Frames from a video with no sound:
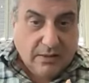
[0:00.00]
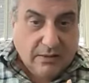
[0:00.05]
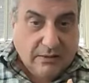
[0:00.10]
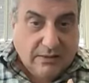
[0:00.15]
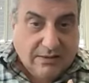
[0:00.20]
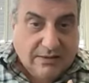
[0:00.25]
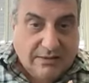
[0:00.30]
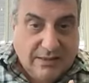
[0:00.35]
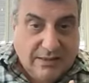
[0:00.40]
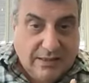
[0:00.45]

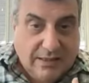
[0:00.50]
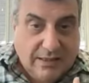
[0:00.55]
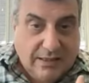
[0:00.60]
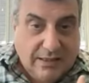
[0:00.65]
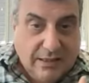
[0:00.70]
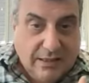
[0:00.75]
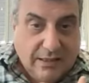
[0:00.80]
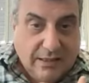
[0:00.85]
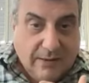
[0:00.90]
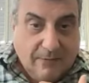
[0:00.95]
to
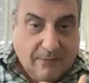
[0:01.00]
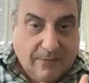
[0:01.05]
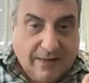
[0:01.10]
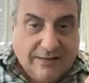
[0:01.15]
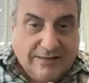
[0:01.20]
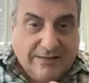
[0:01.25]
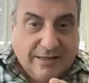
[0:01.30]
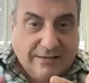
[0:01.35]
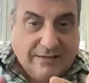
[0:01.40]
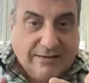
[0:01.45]
see
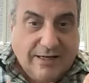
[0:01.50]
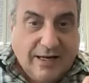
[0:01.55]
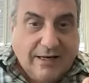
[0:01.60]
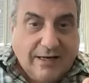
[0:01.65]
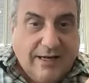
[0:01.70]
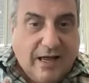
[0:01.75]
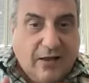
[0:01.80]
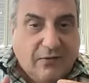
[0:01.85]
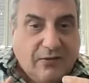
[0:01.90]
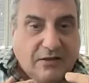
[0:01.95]
things that
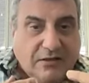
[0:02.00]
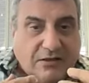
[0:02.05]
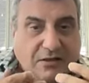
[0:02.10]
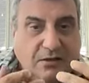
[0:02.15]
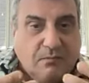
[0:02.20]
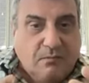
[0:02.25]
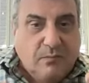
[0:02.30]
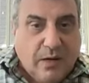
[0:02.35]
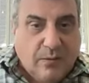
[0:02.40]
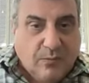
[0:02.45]
stand out, things that
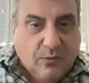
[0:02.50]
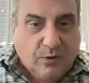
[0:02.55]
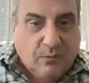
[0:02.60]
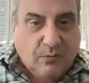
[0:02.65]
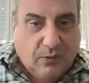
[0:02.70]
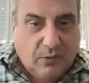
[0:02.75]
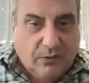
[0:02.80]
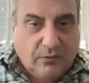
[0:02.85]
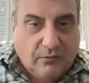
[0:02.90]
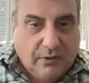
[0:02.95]
are
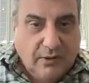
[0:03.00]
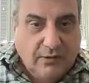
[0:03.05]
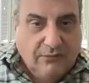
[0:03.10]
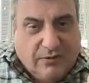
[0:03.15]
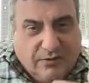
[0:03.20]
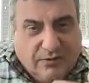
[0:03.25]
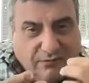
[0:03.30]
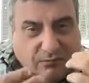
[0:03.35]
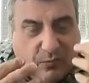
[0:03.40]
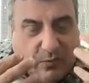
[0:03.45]
memorable,
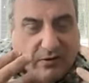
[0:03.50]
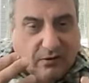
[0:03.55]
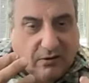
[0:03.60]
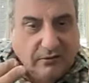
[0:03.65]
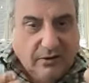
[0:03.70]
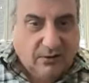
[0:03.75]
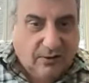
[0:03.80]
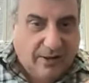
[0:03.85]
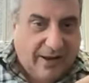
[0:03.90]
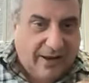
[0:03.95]
even with a
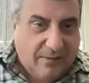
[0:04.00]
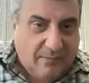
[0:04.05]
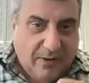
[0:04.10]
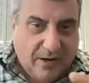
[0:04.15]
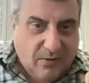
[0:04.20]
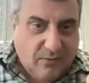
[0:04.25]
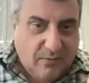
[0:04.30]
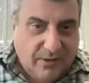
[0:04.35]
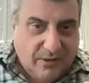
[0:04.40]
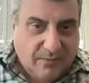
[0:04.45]
little m, I
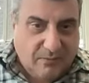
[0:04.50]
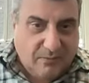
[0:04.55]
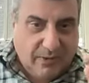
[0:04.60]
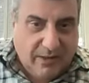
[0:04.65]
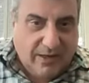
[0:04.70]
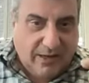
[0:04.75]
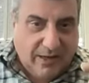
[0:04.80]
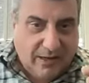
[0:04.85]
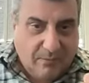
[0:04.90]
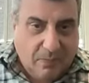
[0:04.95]
don't mean a
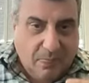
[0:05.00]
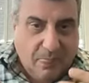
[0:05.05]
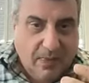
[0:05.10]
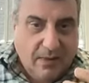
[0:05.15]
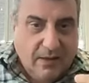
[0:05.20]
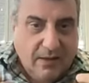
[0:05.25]
big M,